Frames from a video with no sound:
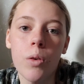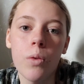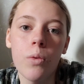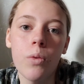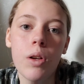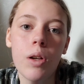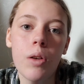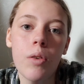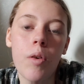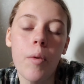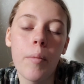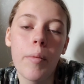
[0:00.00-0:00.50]

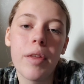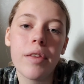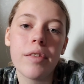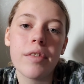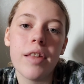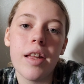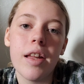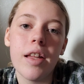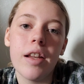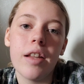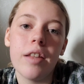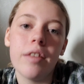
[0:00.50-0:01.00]
We will miss
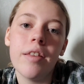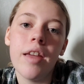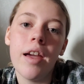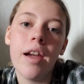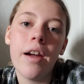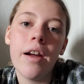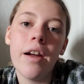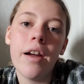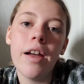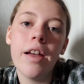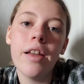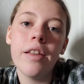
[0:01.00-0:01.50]
Dana
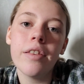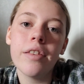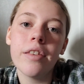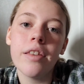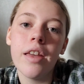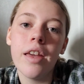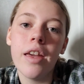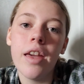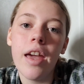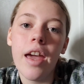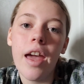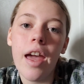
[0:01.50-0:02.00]
Terrace.
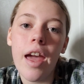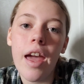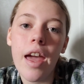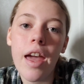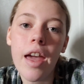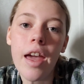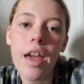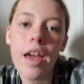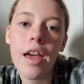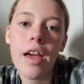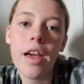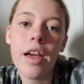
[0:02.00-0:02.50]

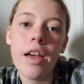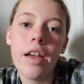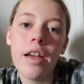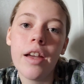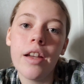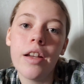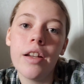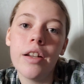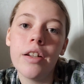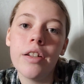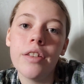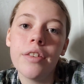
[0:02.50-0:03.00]

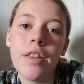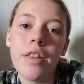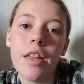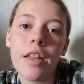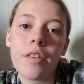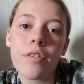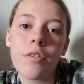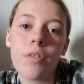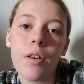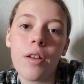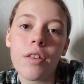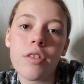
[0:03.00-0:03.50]
And
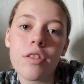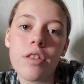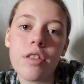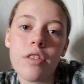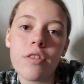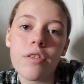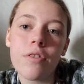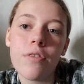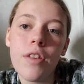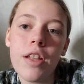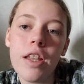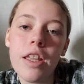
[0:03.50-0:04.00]
thanks for watching
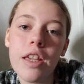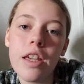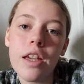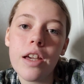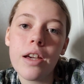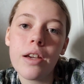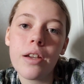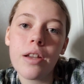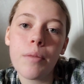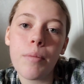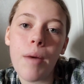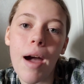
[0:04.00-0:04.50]
this
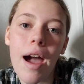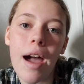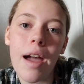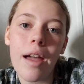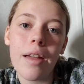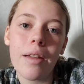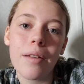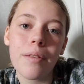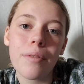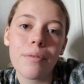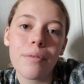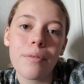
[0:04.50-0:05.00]
video. Goodbye.